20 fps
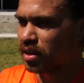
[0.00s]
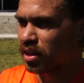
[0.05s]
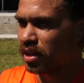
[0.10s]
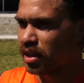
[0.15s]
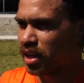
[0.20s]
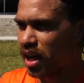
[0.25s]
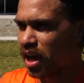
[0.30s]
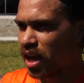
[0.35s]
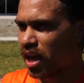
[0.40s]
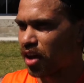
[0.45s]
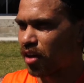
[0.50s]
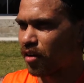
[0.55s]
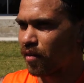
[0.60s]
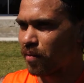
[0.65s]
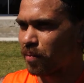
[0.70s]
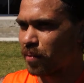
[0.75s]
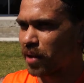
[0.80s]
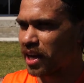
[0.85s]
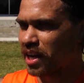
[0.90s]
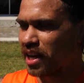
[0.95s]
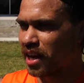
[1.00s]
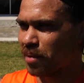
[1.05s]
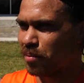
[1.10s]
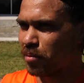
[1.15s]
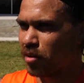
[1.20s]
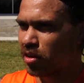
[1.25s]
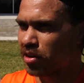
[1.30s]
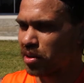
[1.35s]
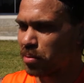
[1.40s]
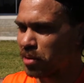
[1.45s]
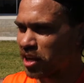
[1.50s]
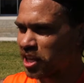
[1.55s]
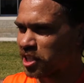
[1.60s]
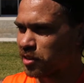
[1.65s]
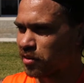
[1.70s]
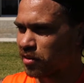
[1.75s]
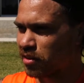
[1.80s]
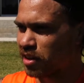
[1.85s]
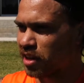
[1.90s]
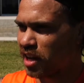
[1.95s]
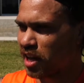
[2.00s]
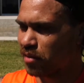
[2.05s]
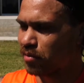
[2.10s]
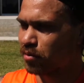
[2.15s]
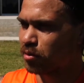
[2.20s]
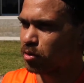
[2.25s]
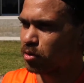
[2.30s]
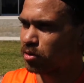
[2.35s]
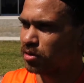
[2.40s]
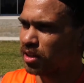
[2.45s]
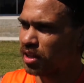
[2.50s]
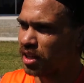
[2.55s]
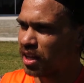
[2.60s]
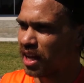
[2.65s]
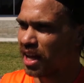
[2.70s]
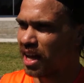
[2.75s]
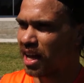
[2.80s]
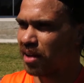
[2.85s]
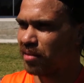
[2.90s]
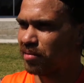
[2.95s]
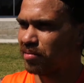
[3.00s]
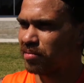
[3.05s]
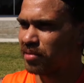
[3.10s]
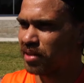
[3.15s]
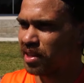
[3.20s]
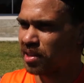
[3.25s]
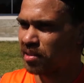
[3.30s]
Yeah, I've been on the bench for the NEAFL